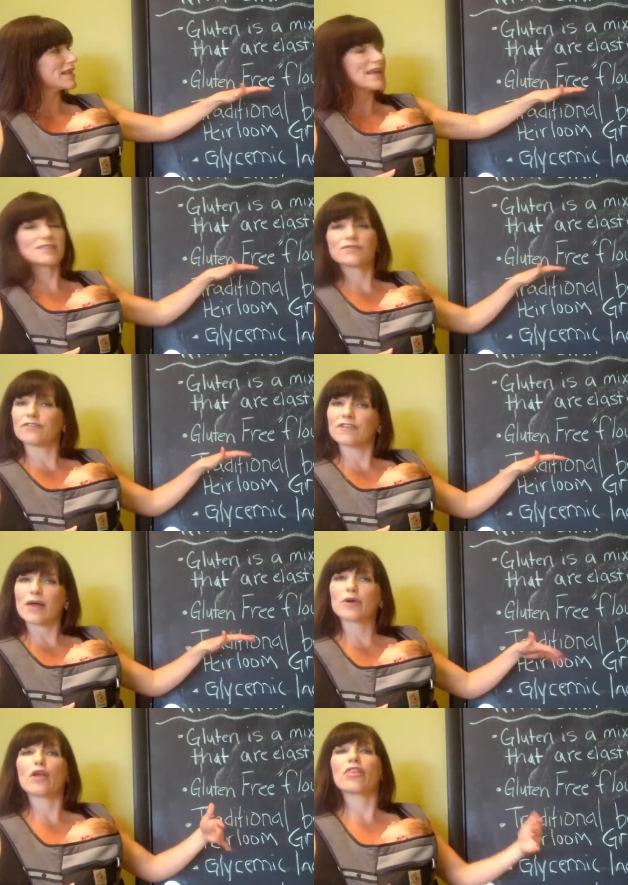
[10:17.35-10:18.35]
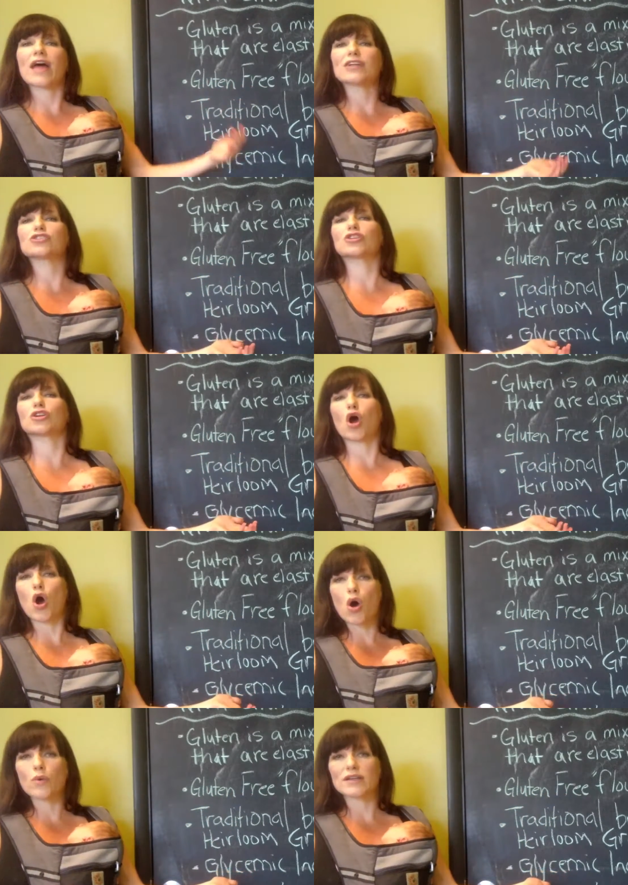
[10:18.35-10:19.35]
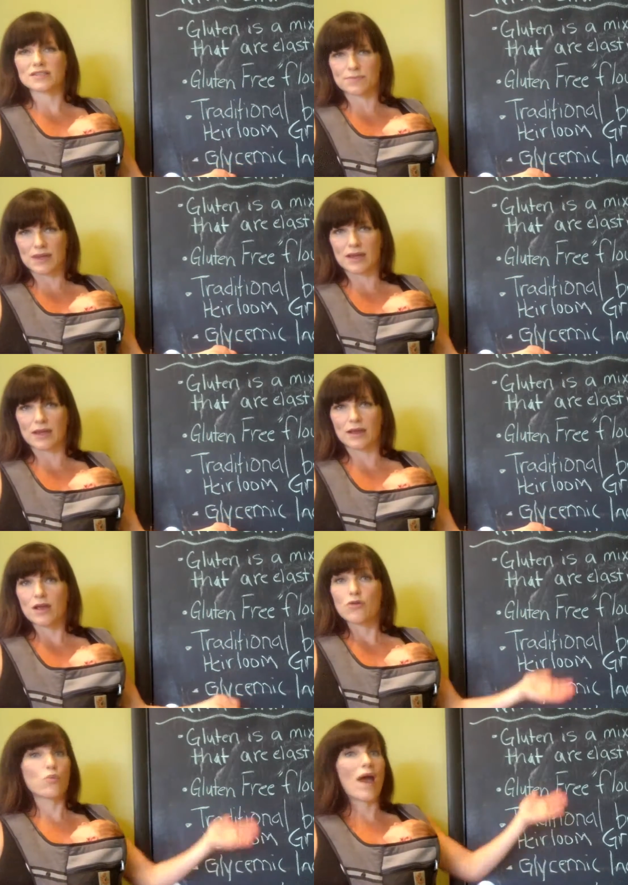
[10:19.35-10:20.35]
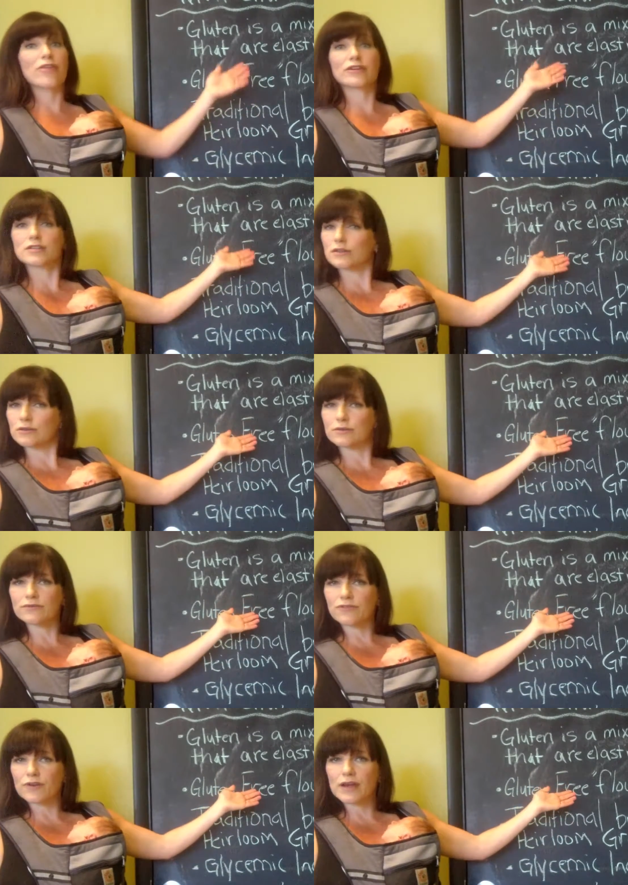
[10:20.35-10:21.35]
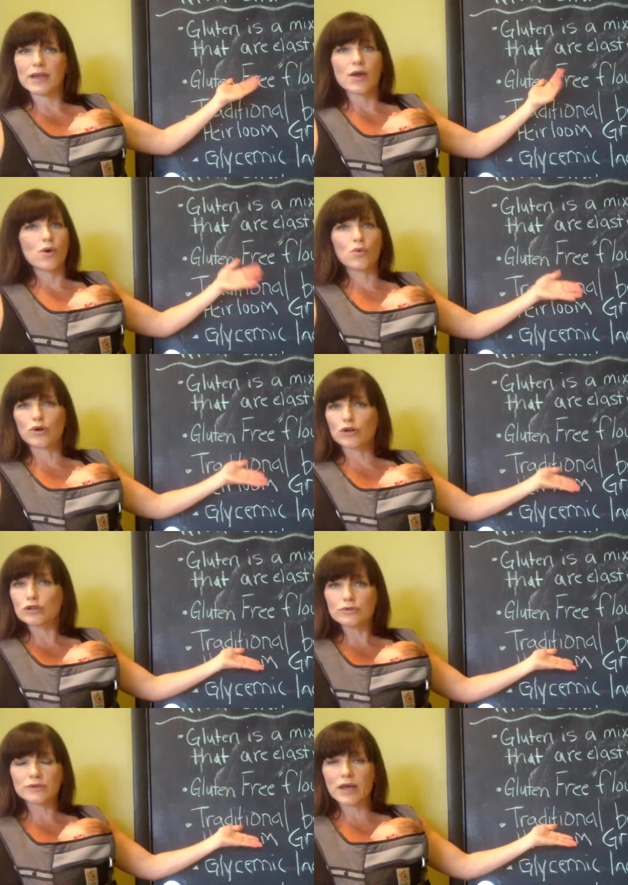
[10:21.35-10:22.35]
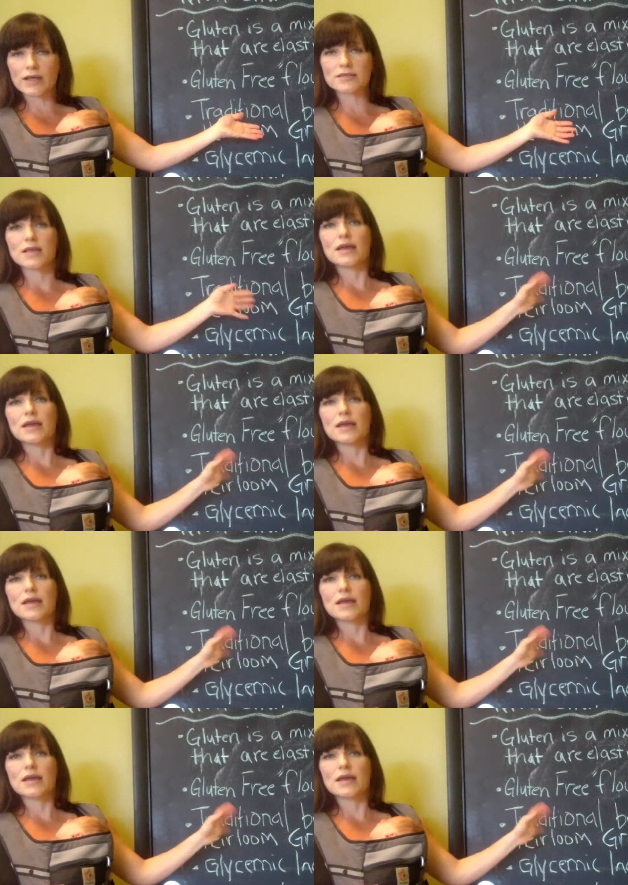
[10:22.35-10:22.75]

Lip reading: the case of a flour, that should always be, whether it's gluten-free or glutenous,